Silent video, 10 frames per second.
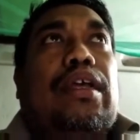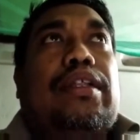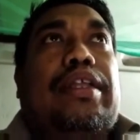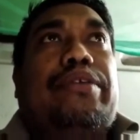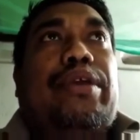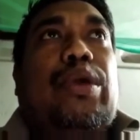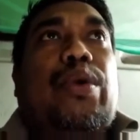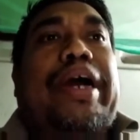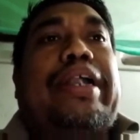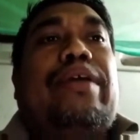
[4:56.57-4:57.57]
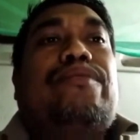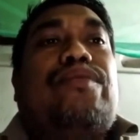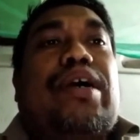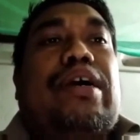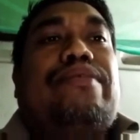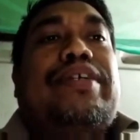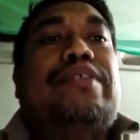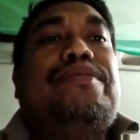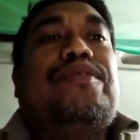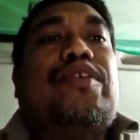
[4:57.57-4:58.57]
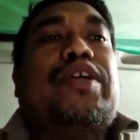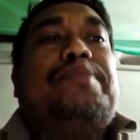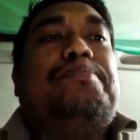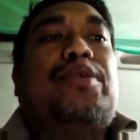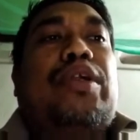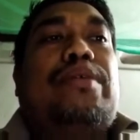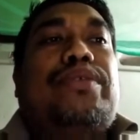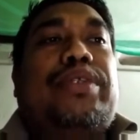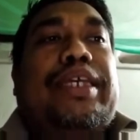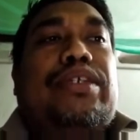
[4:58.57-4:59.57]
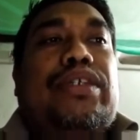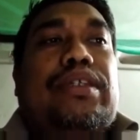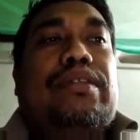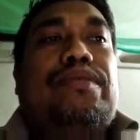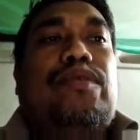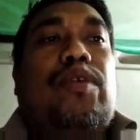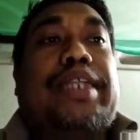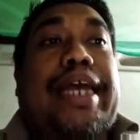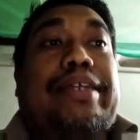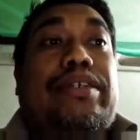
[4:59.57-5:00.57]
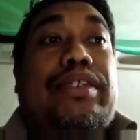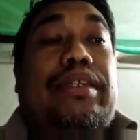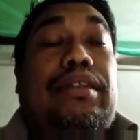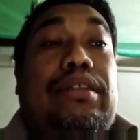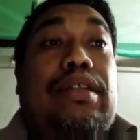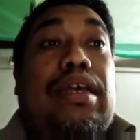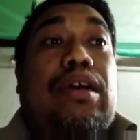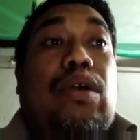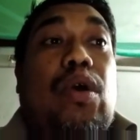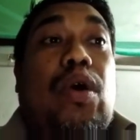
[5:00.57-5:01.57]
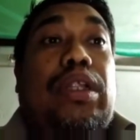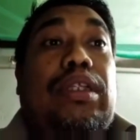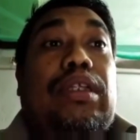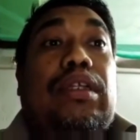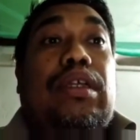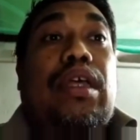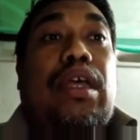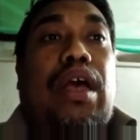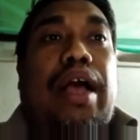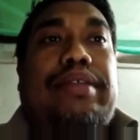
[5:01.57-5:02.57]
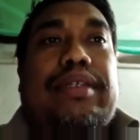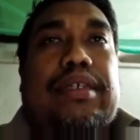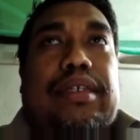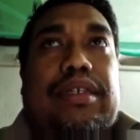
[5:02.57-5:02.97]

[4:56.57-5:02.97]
they required a vowel for the pronunciation. For that reason they are called consonant.